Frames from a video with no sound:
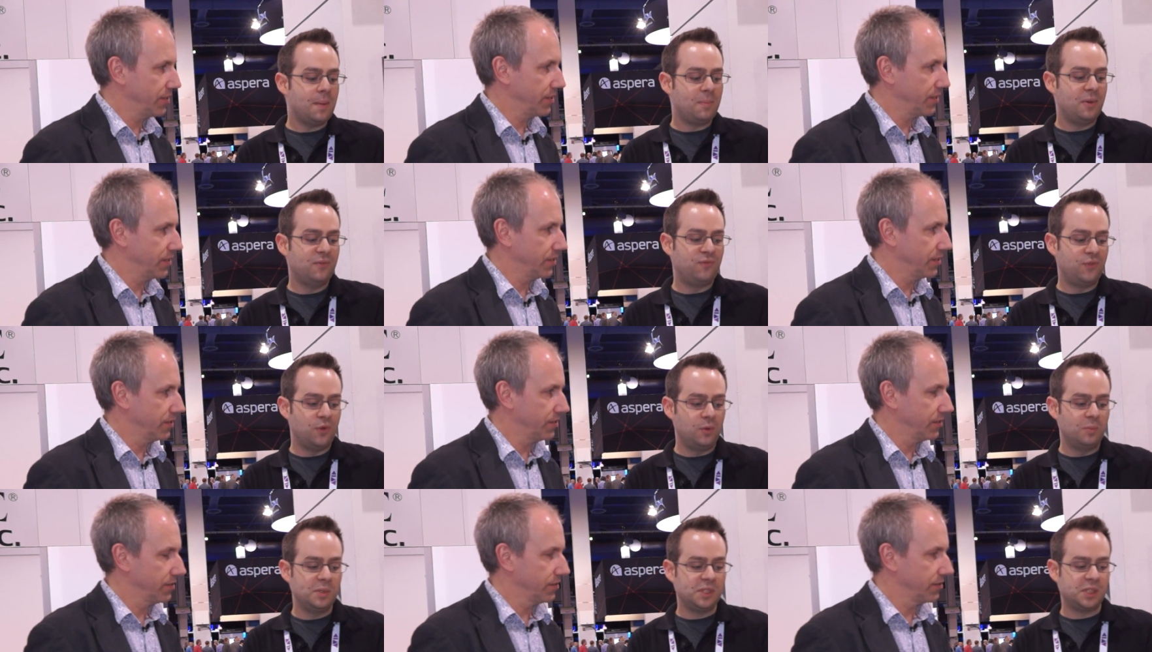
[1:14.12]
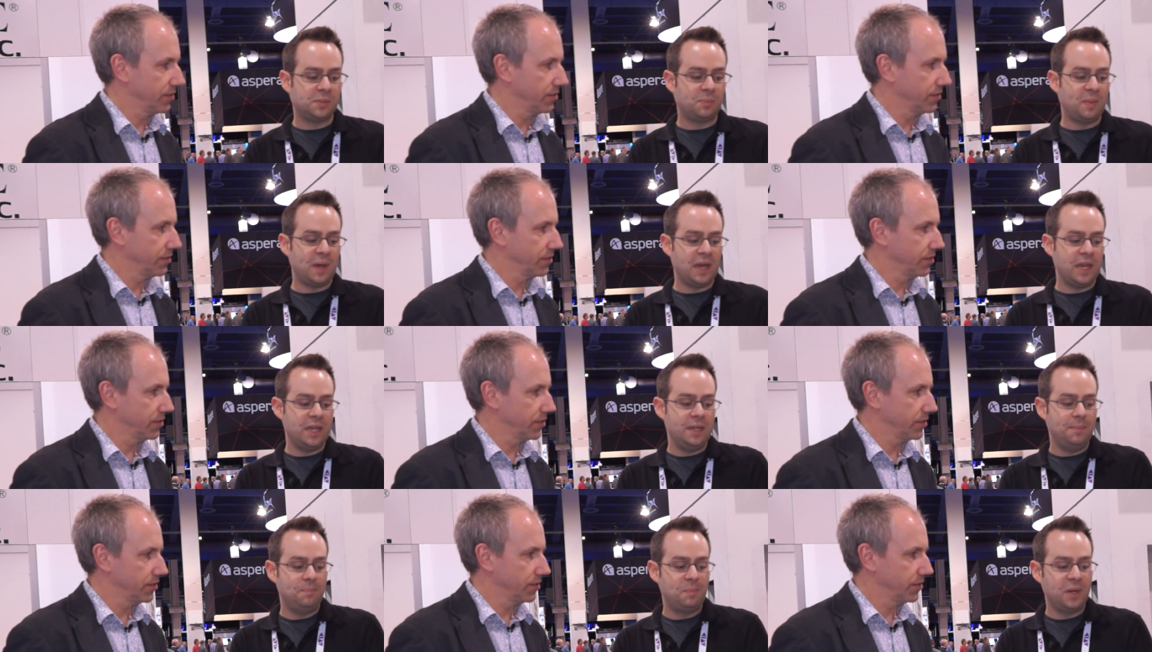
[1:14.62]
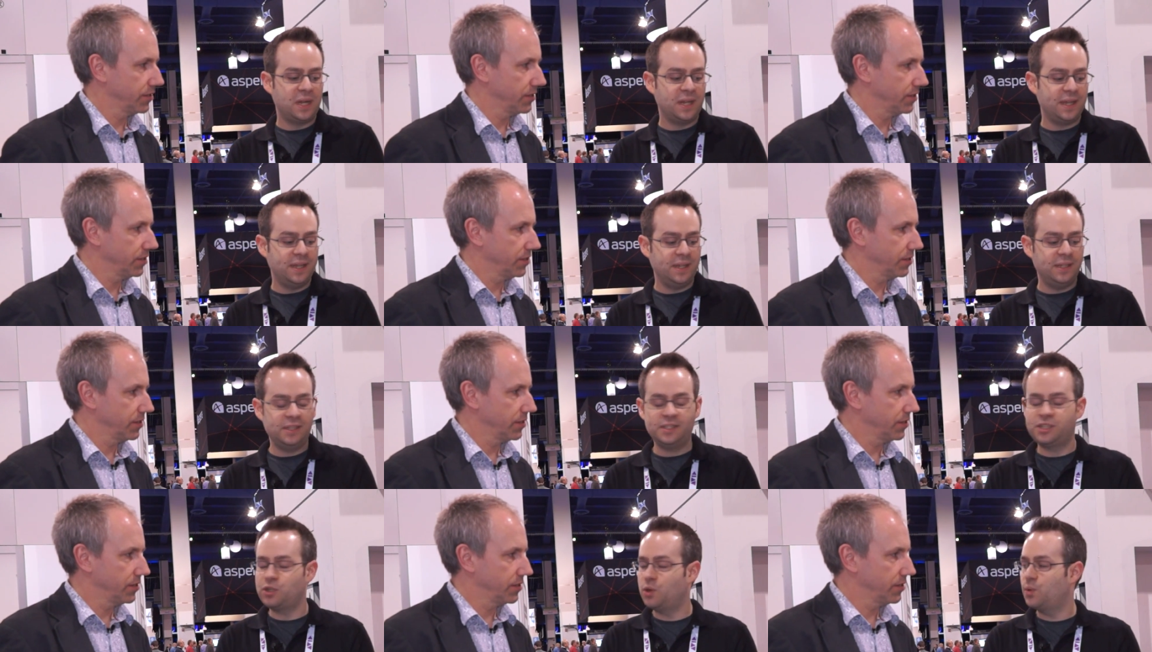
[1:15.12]
Speaker 1: up performance by putting
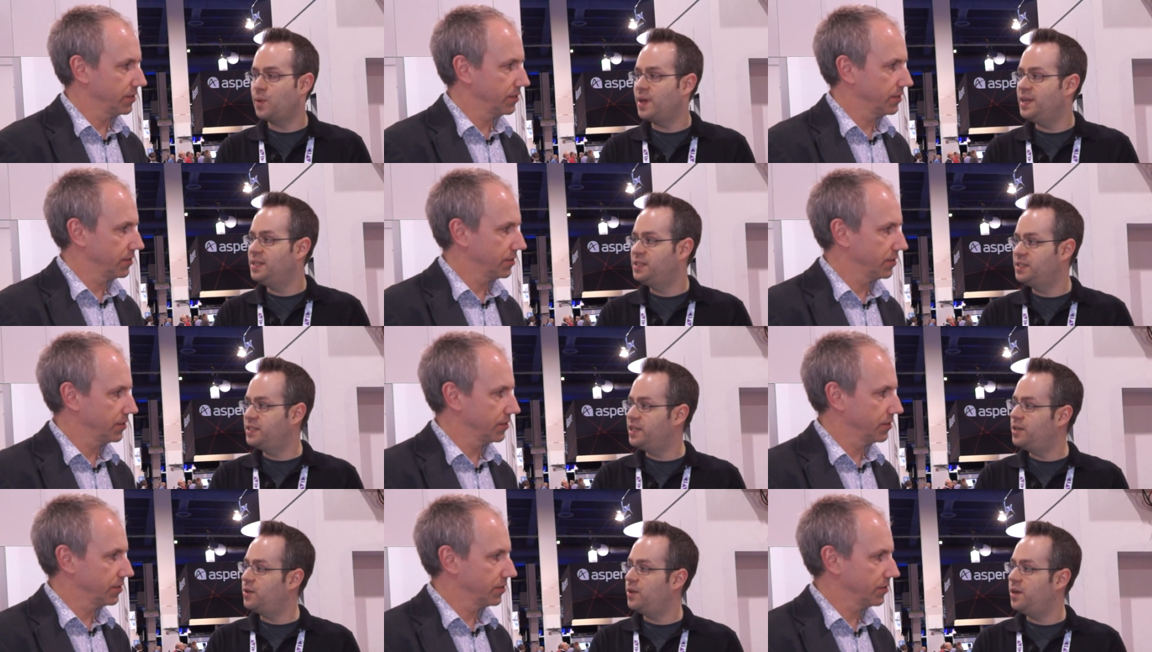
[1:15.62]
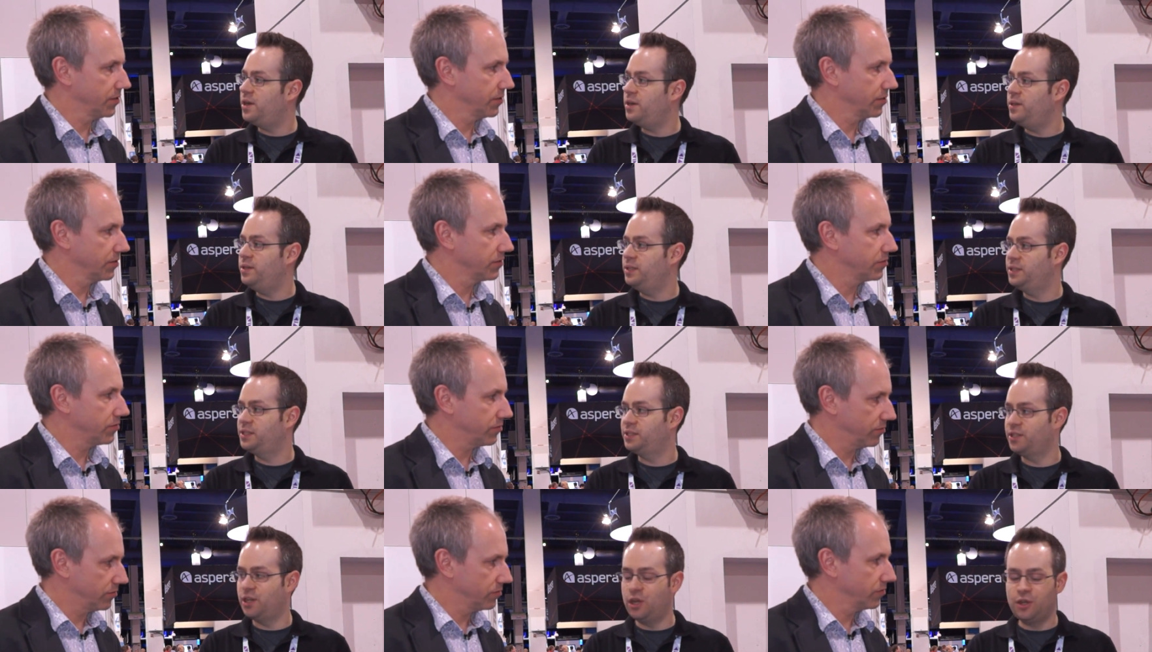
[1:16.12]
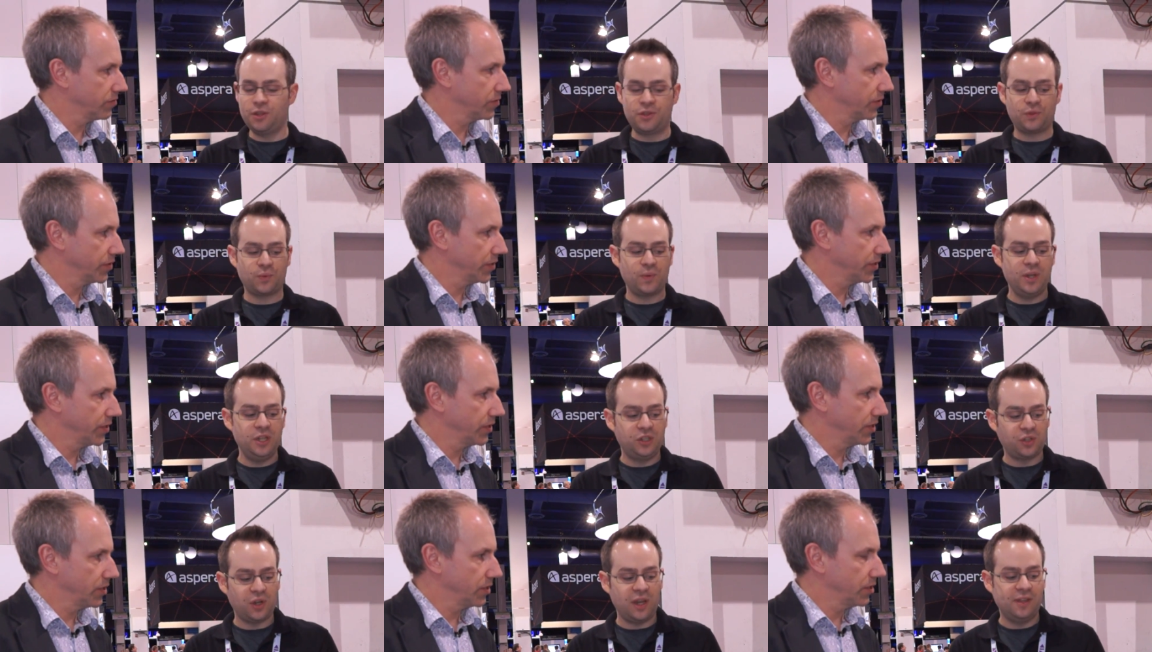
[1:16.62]
it into RAID 0, so
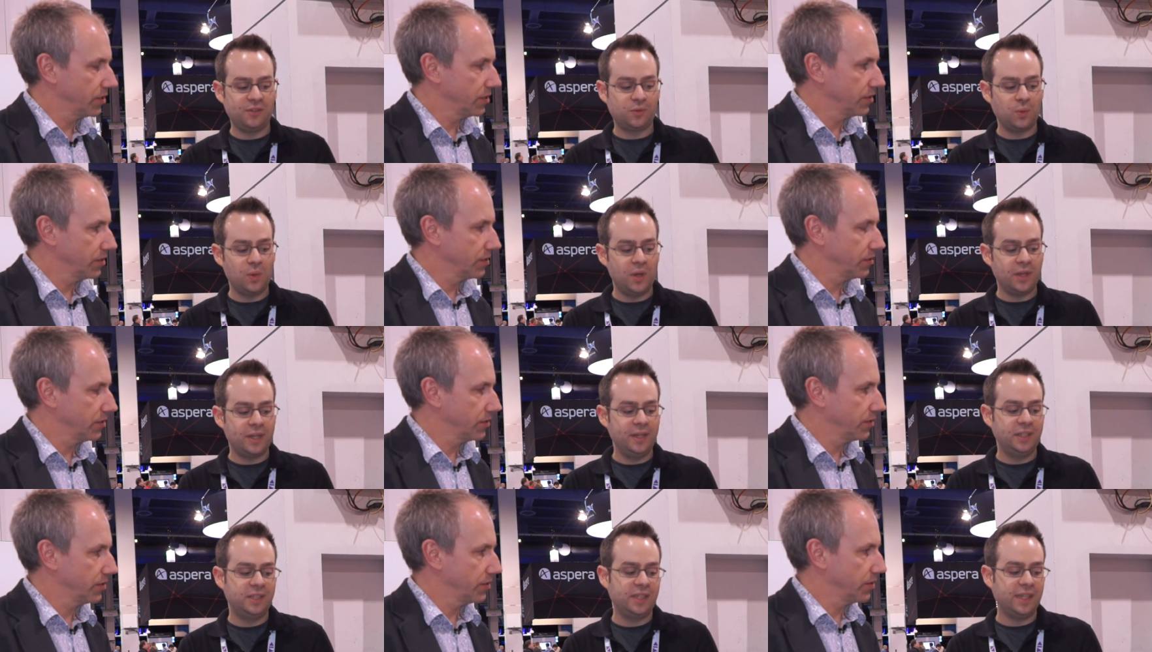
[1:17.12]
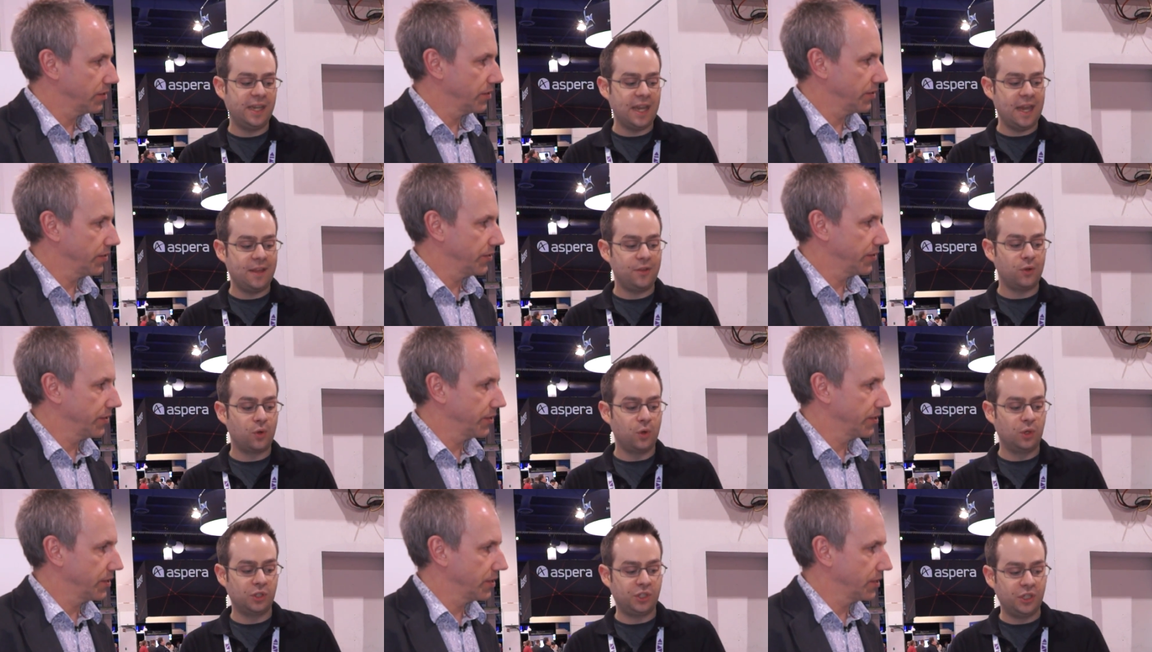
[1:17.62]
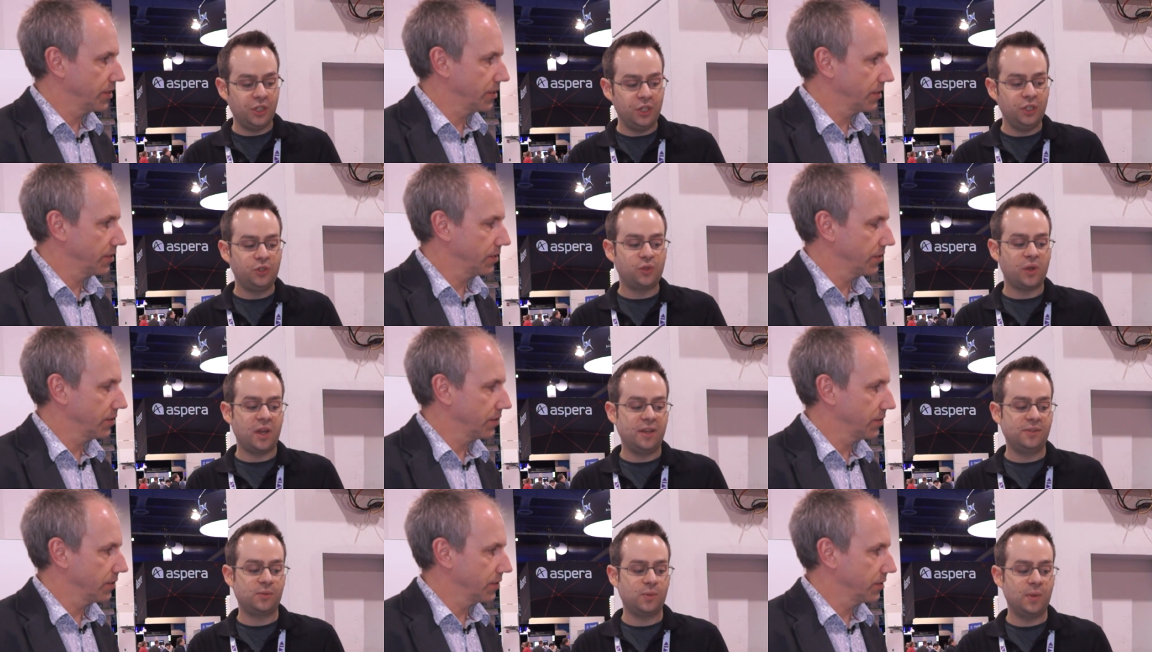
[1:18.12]
three drives working together or two
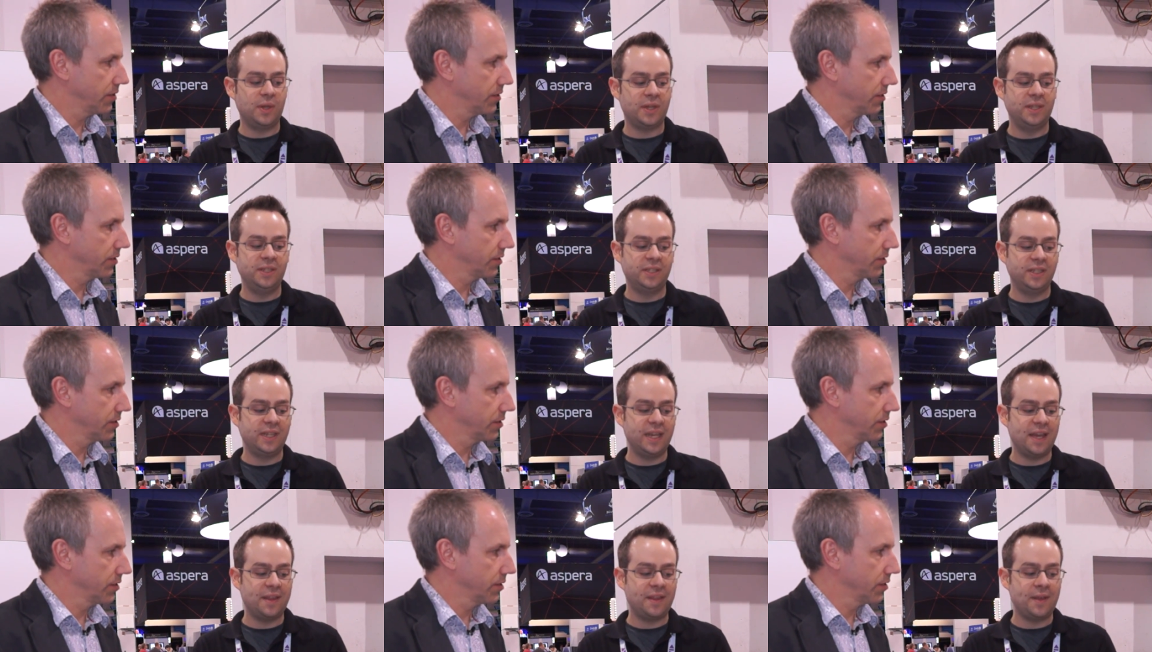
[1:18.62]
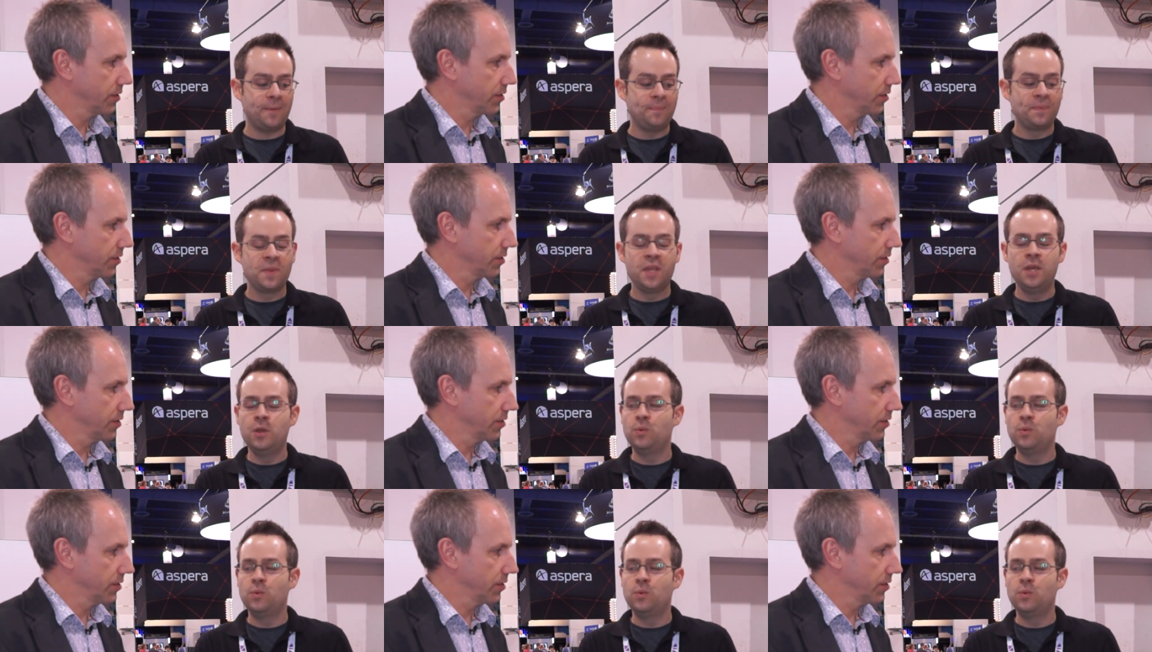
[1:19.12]
drives working together.